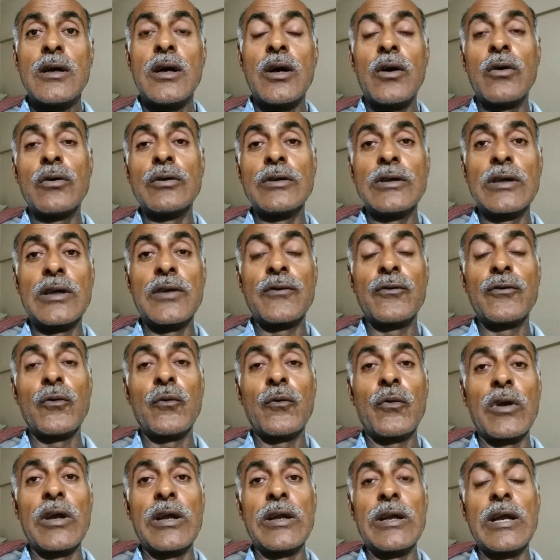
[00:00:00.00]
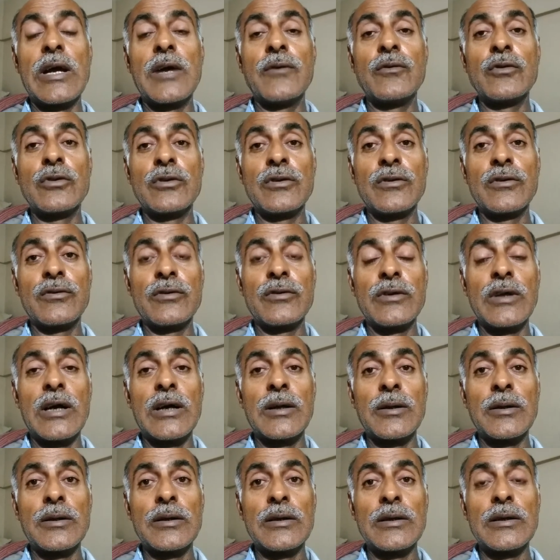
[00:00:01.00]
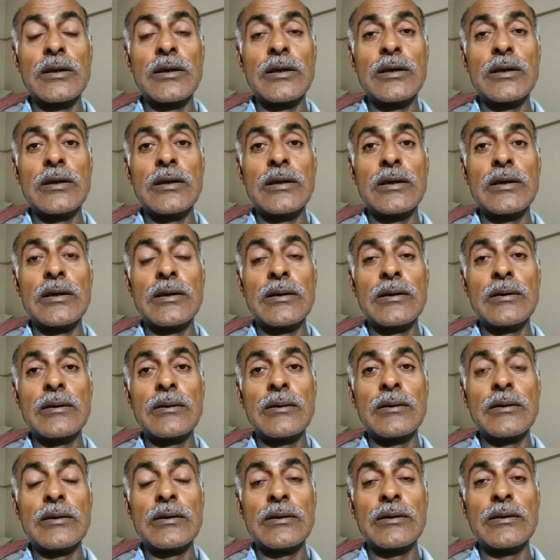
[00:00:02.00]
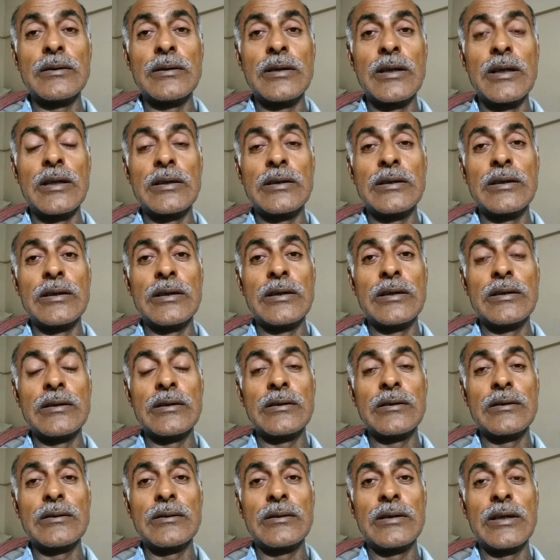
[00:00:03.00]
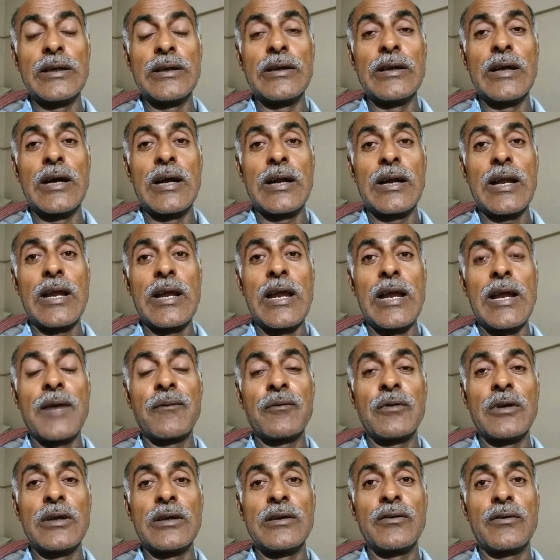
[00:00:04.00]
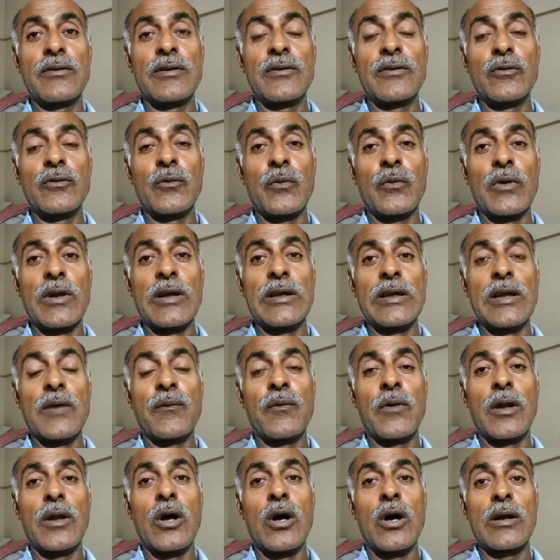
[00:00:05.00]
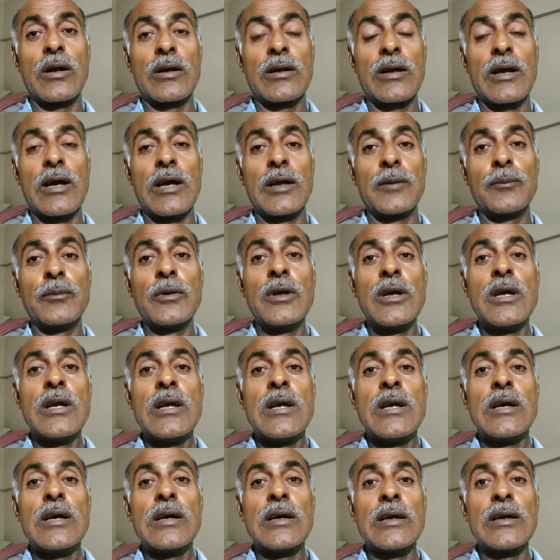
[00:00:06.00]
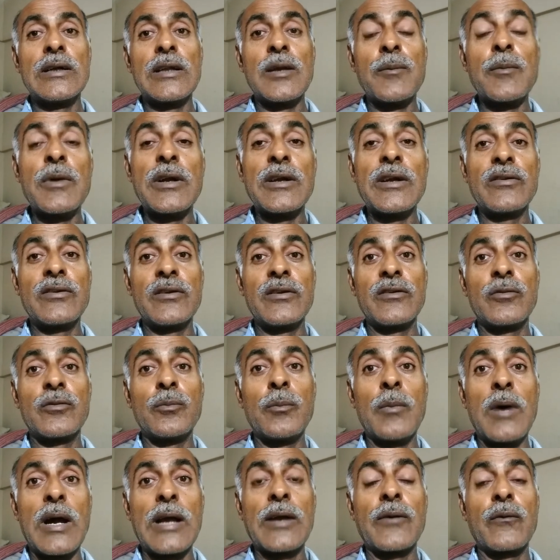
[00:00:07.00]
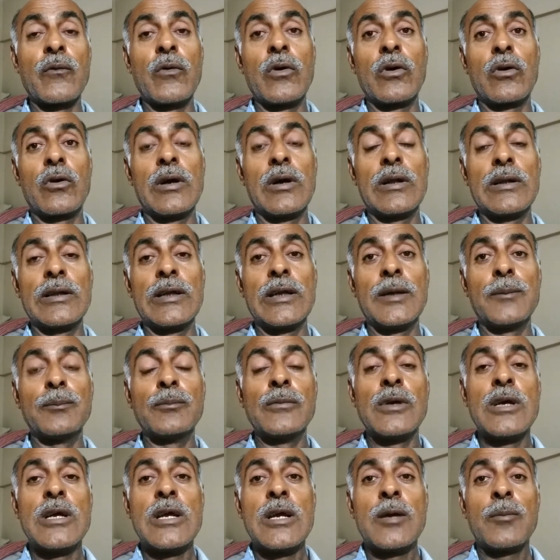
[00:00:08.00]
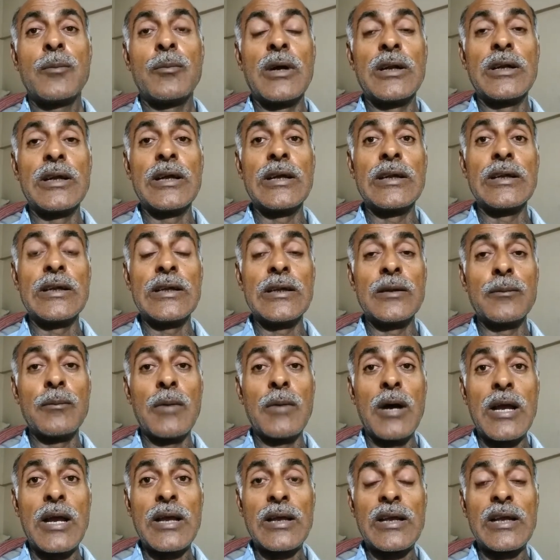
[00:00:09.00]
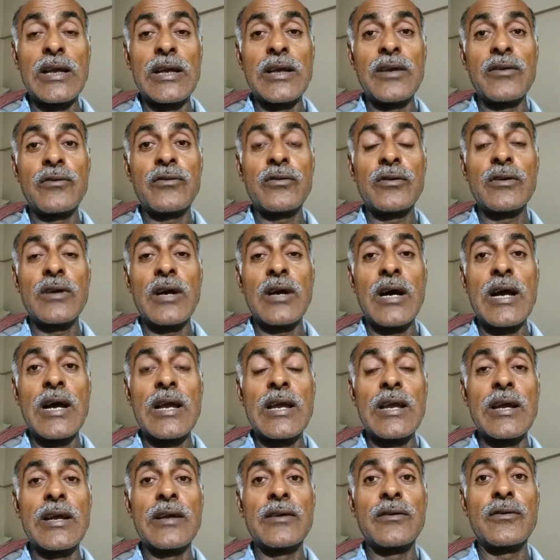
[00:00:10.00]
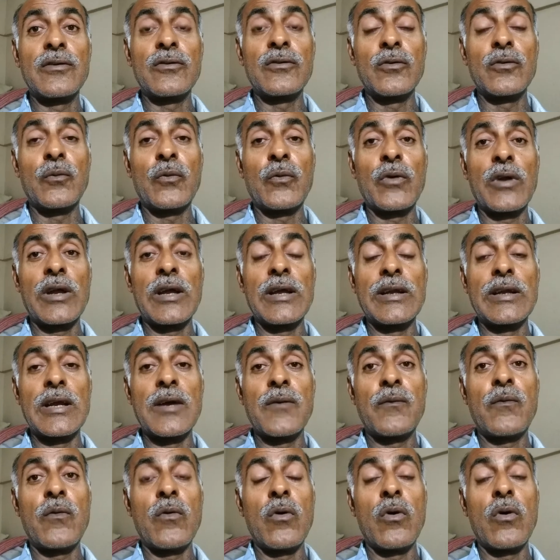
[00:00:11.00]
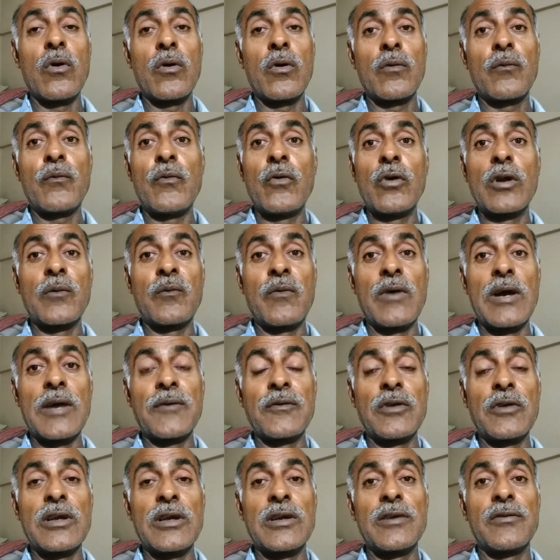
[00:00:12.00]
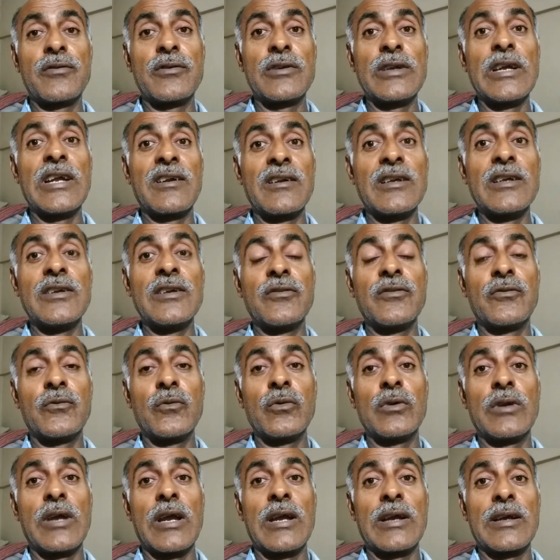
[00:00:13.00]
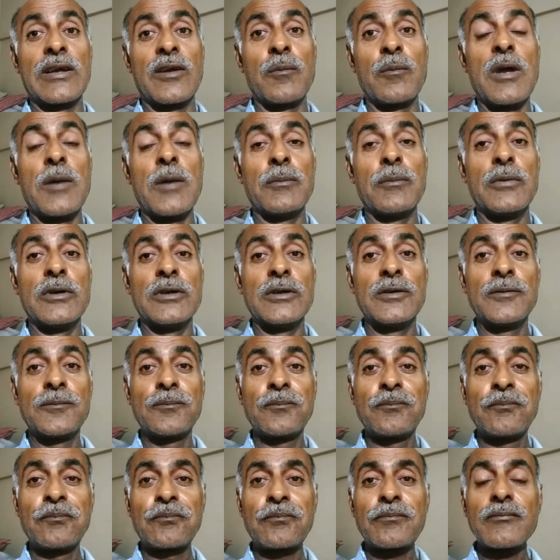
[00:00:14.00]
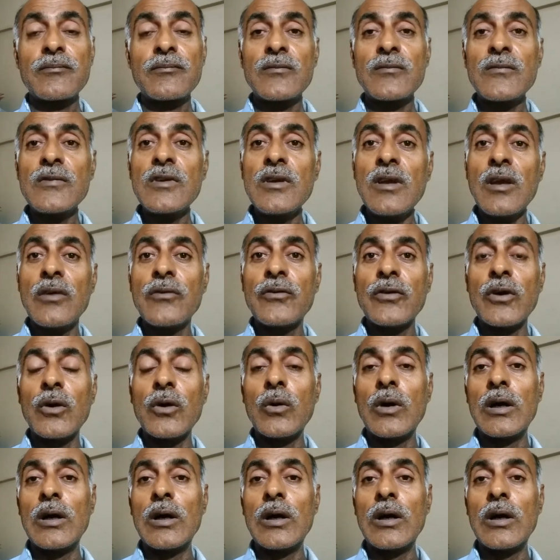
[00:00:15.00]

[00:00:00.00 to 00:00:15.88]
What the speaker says: or the schizophrenia which is not, they did not have that schizophrenia for a long time. The medicines might work on them, but then in my case, I had schizophrenia for 45 years, at least what I can remember. So